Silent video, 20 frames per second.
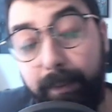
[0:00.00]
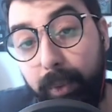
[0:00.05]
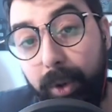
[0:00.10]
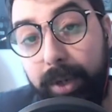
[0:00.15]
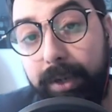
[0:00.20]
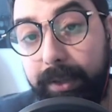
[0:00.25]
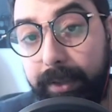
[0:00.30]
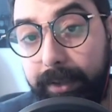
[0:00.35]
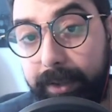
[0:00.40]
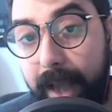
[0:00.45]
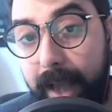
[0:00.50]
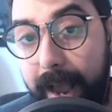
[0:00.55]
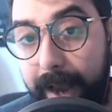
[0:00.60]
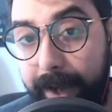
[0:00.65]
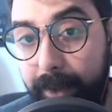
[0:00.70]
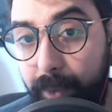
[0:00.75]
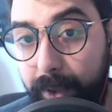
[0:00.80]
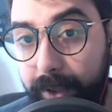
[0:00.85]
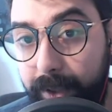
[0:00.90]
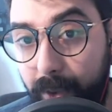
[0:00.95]
wouldn't side
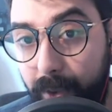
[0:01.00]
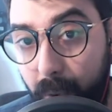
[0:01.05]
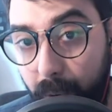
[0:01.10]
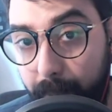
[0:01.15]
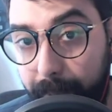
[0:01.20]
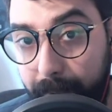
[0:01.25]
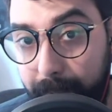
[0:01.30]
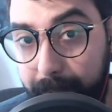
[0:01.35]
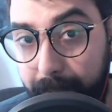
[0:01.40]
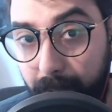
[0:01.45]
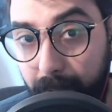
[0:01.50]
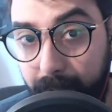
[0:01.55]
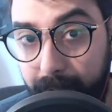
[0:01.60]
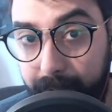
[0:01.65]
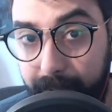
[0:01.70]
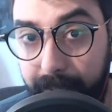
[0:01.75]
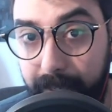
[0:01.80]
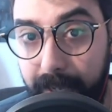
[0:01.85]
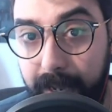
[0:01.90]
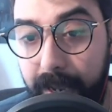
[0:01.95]
with a corporate
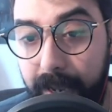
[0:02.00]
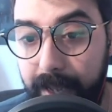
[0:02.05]
party